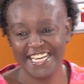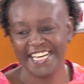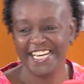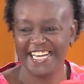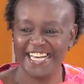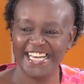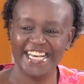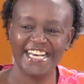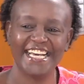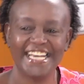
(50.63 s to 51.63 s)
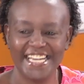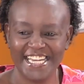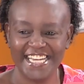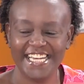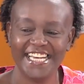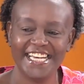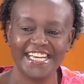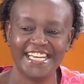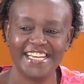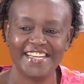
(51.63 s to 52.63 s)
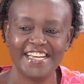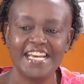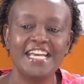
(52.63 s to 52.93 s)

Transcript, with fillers: So this is not your first election season